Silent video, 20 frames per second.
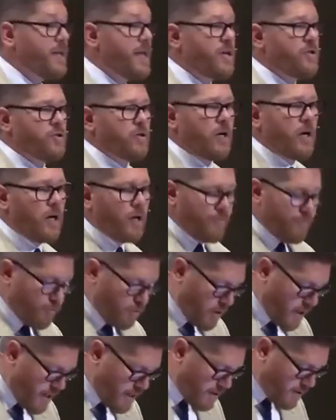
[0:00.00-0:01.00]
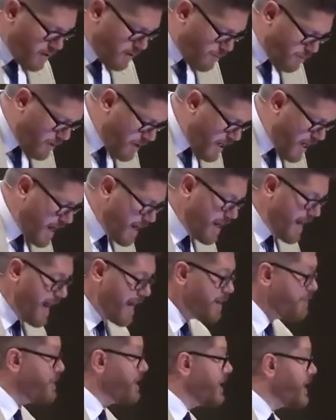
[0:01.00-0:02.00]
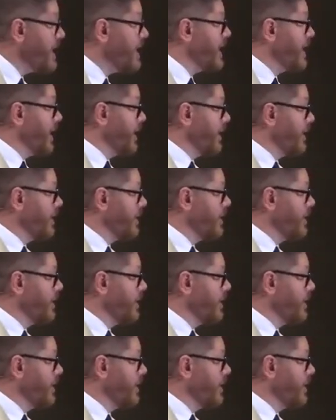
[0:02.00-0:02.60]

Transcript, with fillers: nature of Christ began. It had a beginning.